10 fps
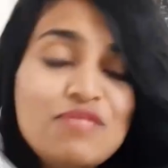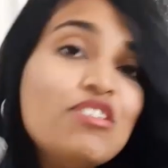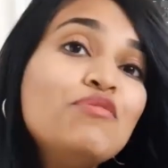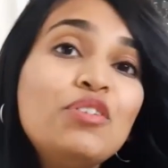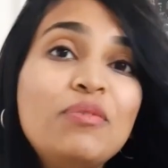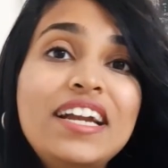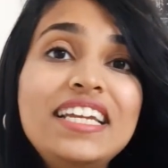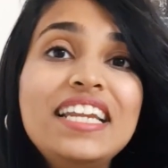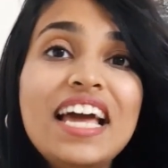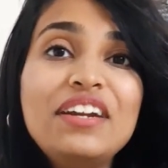was for
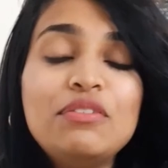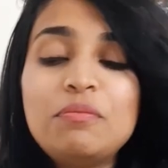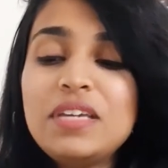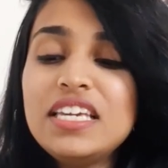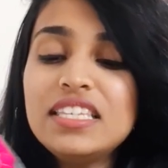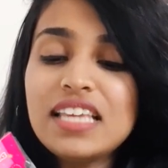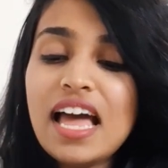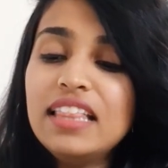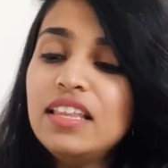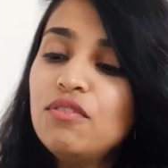29 rupees,
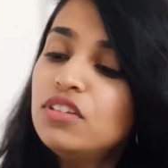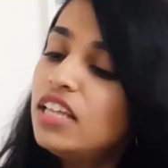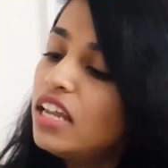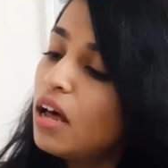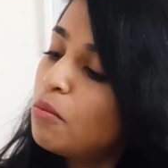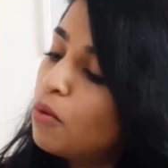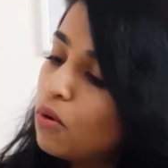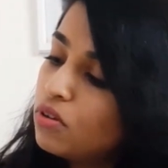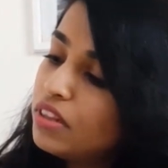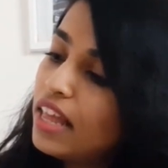and there are
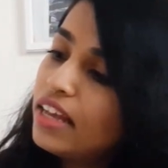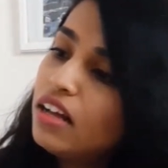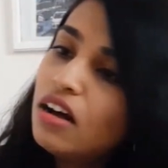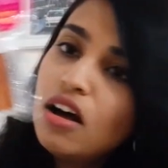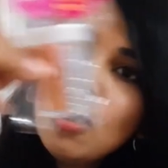both like a